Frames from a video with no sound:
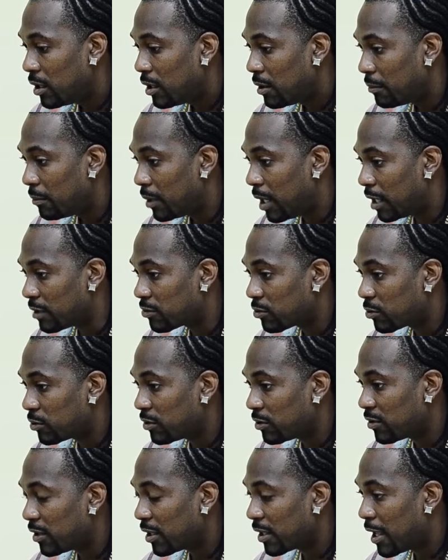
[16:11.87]
But as soon as
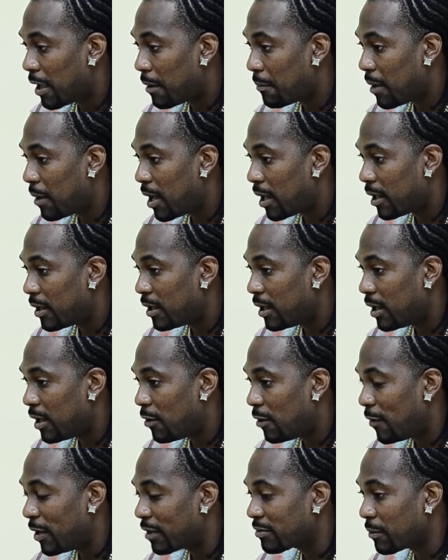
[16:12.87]
I get back,
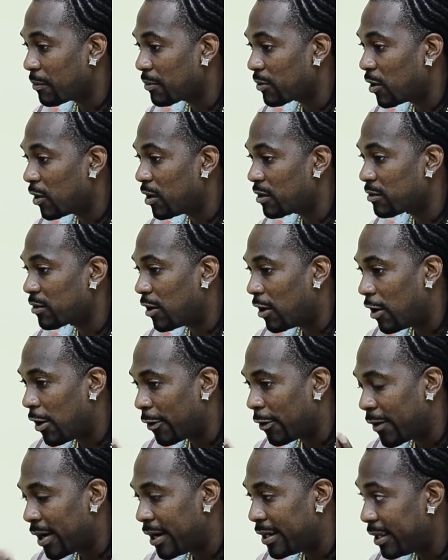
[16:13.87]
well, some thoughts are
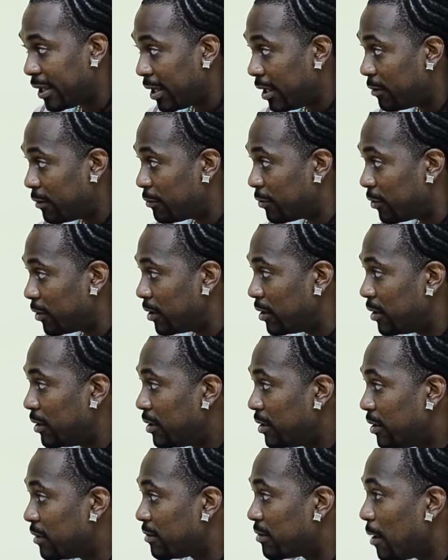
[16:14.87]
already in for
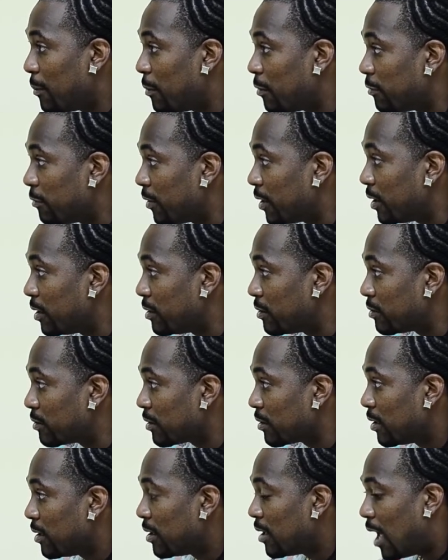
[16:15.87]
the semi-finals,
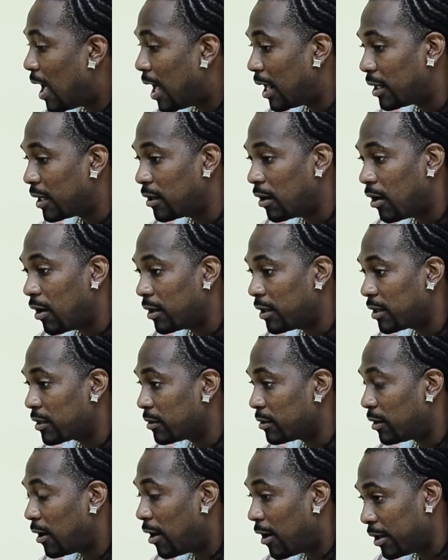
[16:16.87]
and all
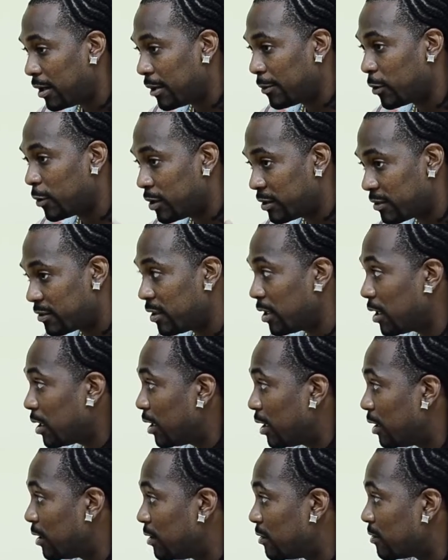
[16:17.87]
I'm going to say
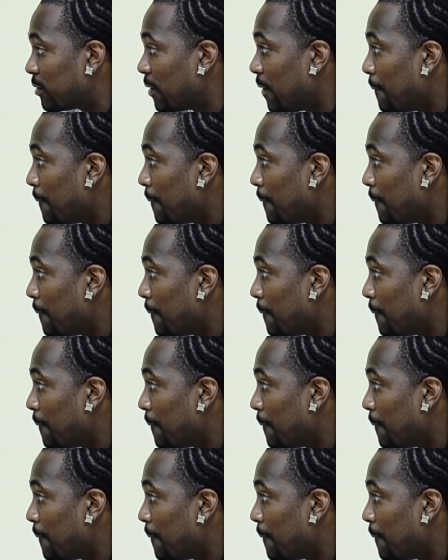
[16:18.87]
is